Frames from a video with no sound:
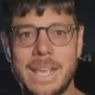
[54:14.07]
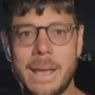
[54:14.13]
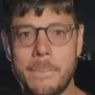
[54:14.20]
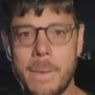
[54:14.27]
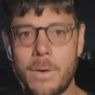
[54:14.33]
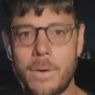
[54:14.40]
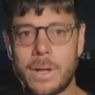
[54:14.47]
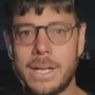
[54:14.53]
that
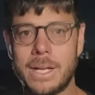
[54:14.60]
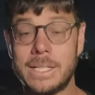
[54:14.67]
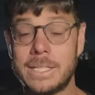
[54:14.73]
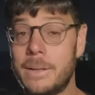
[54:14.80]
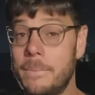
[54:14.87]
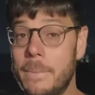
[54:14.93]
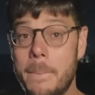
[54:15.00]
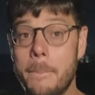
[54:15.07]
the
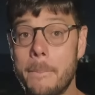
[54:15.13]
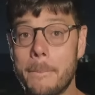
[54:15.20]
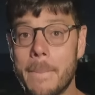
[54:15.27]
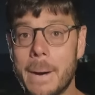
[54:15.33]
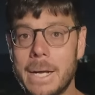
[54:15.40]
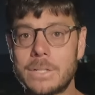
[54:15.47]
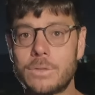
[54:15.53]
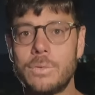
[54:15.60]
Americans
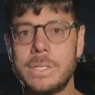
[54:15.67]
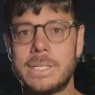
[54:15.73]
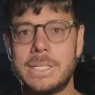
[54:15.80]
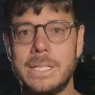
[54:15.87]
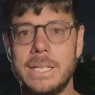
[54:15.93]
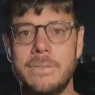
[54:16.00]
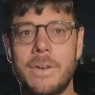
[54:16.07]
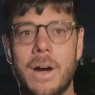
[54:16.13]
must
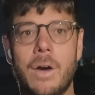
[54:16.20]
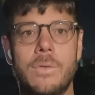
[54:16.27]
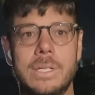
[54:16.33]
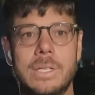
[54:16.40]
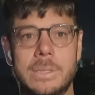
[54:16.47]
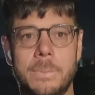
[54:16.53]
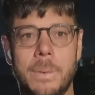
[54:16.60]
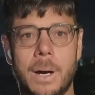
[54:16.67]
receive a
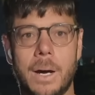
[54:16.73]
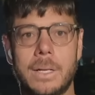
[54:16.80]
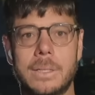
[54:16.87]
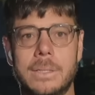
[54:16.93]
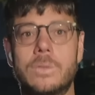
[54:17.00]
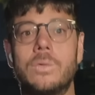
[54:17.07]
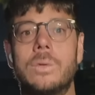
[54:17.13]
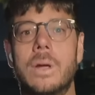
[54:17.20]

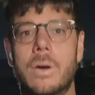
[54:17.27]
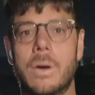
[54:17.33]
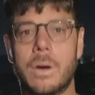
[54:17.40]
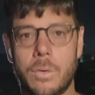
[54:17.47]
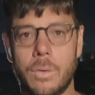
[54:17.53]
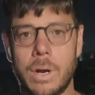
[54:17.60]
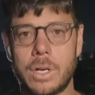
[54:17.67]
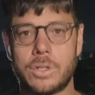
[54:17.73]
response to
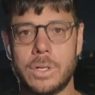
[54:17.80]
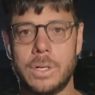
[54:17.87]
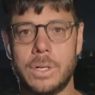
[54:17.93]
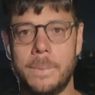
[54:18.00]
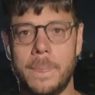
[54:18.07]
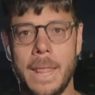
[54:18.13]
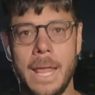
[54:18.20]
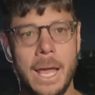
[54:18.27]
their
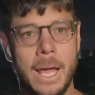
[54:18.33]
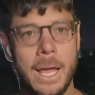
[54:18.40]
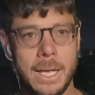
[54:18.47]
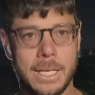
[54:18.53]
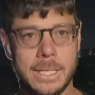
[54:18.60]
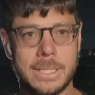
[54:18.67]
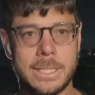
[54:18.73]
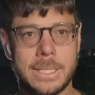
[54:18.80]
aggression.
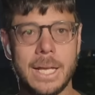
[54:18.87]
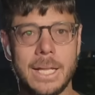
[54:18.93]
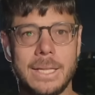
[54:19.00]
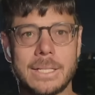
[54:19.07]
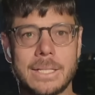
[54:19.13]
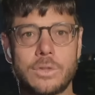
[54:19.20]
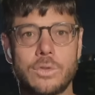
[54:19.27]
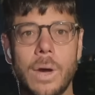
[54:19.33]
He
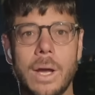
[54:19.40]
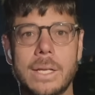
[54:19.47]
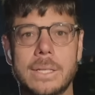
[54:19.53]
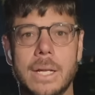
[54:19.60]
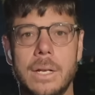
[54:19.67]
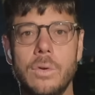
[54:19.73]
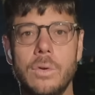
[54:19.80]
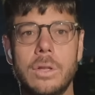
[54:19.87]
said the
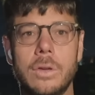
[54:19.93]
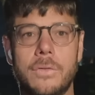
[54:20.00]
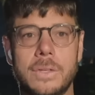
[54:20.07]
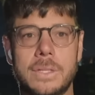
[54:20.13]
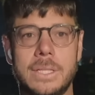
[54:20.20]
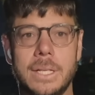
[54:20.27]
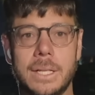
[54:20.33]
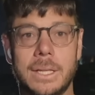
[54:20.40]
strikes on
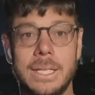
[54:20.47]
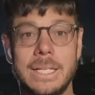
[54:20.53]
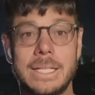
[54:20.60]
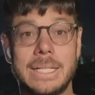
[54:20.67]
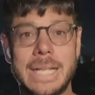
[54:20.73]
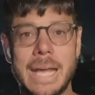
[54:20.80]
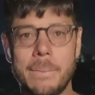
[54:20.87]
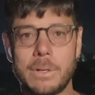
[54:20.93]
nuclear
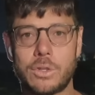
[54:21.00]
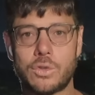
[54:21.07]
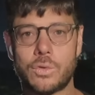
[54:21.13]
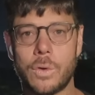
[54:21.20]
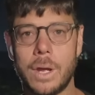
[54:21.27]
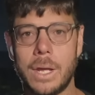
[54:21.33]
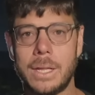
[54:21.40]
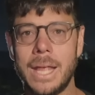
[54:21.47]
facilities
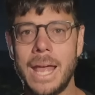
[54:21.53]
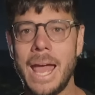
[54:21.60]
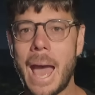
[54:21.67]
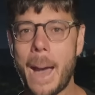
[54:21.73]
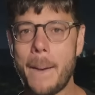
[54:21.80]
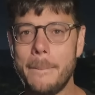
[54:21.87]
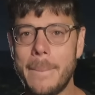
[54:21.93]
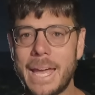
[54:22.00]
demonstrate
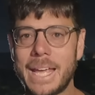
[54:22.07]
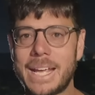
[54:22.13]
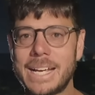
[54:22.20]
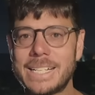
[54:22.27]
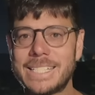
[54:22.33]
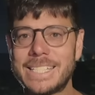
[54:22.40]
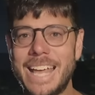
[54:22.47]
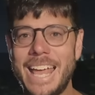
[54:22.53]

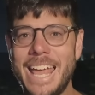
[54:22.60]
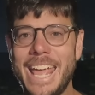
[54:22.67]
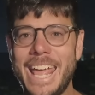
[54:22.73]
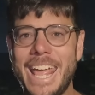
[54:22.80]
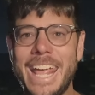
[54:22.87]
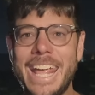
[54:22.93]
America's